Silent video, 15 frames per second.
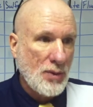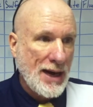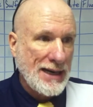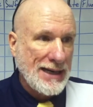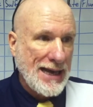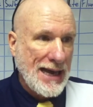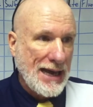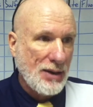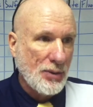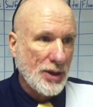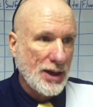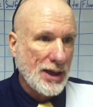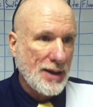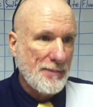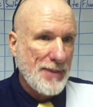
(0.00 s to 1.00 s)
Right now, we're
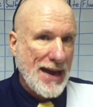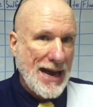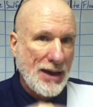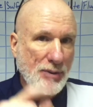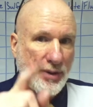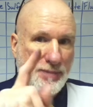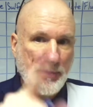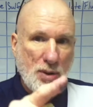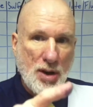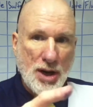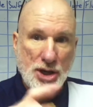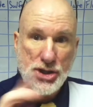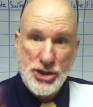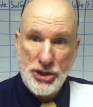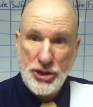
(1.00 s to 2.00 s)
going to come back with
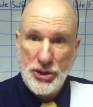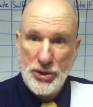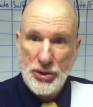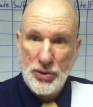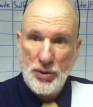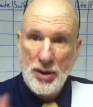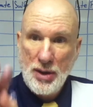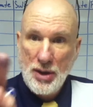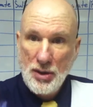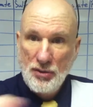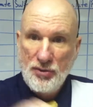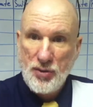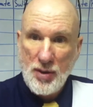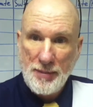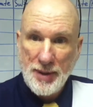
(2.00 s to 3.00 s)
part two
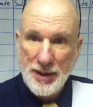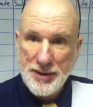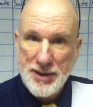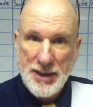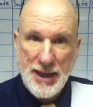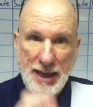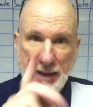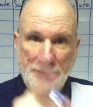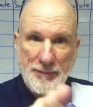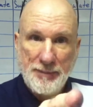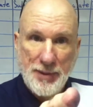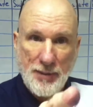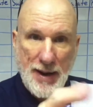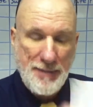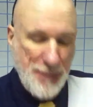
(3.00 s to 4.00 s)
formula to name.
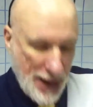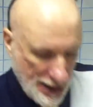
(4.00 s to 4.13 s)
Be right